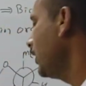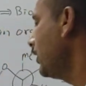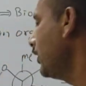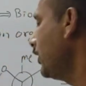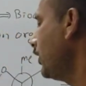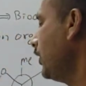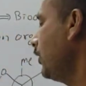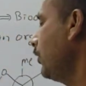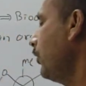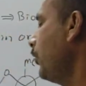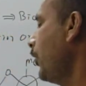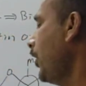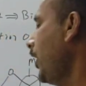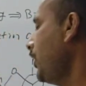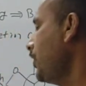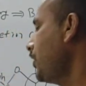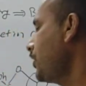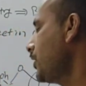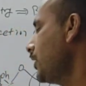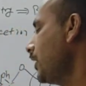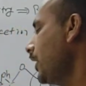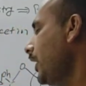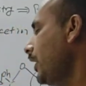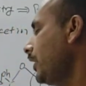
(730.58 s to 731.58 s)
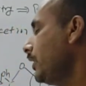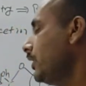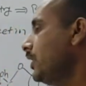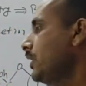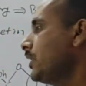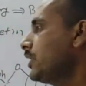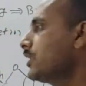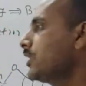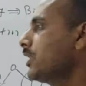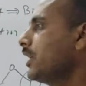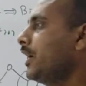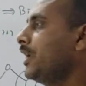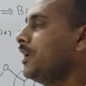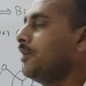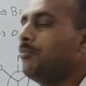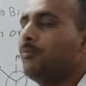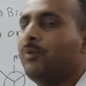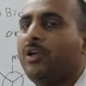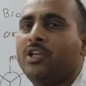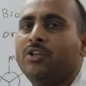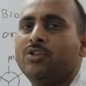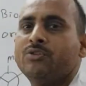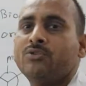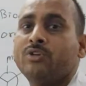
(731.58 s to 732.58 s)
the OH and this
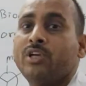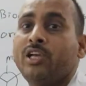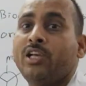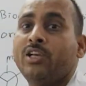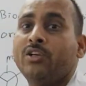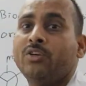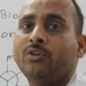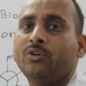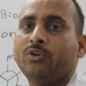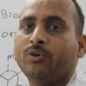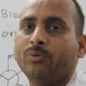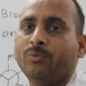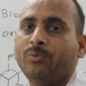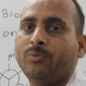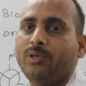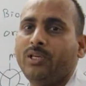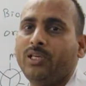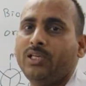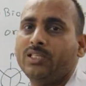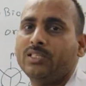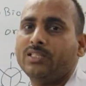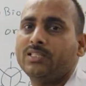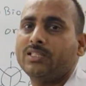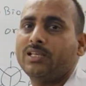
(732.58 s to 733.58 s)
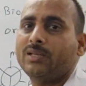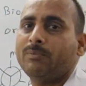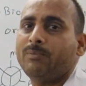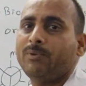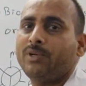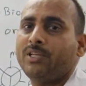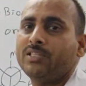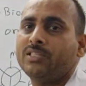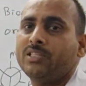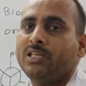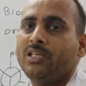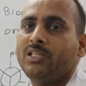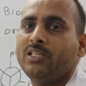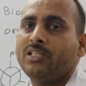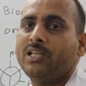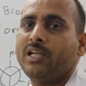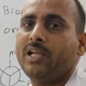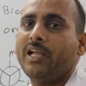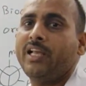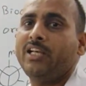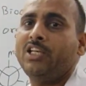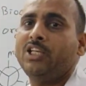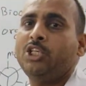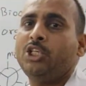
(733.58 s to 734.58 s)
N-benzyl group is present
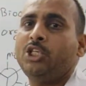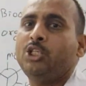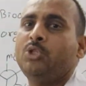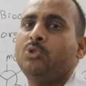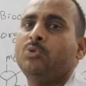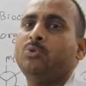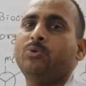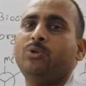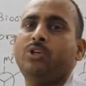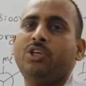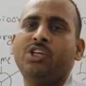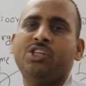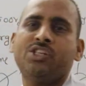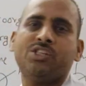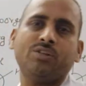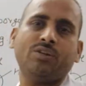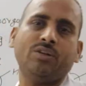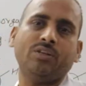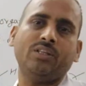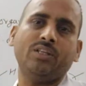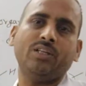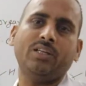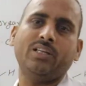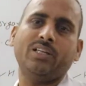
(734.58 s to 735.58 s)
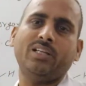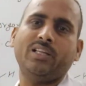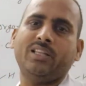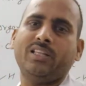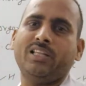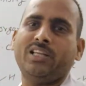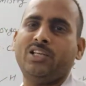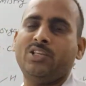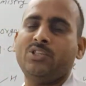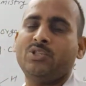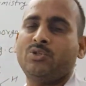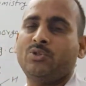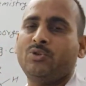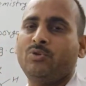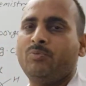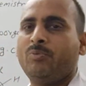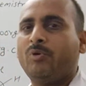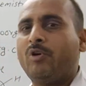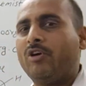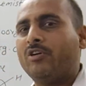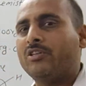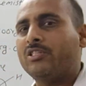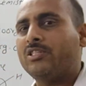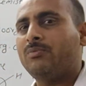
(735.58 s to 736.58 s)
anti to each other, and there is no
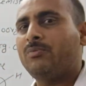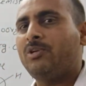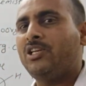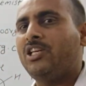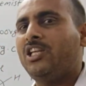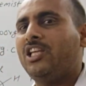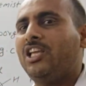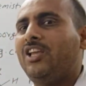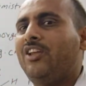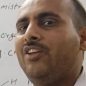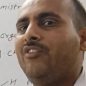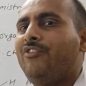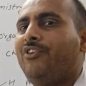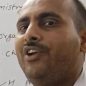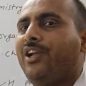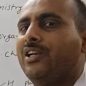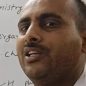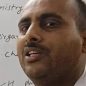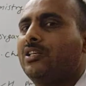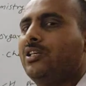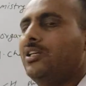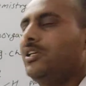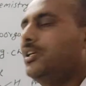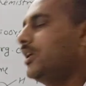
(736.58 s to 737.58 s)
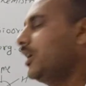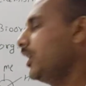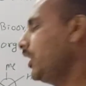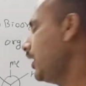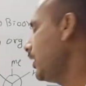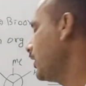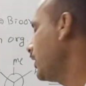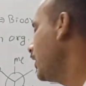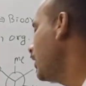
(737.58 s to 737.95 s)
proximity effect, and